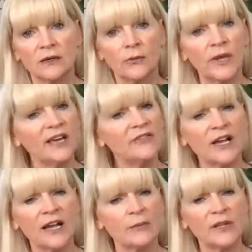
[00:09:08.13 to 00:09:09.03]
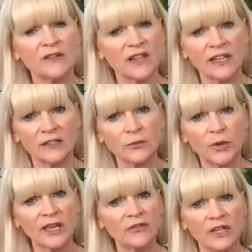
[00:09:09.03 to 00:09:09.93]
We have common sense.
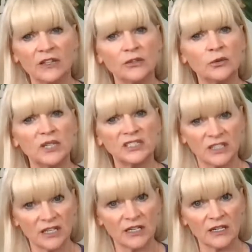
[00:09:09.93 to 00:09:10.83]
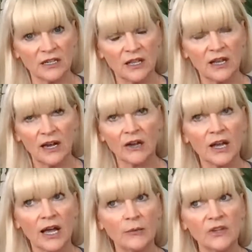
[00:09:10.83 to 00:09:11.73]
We have intuition. Our
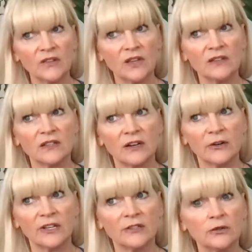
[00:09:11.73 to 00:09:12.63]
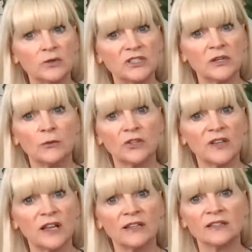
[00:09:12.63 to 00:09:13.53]
common sense and our intuition will
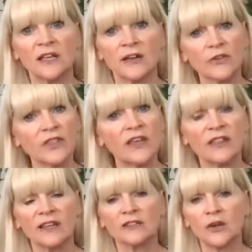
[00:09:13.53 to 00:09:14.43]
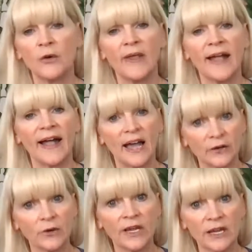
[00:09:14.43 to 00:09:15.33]
tell us everything that's going
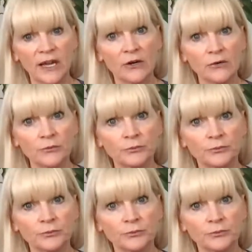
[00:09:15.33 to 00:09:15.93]
on right now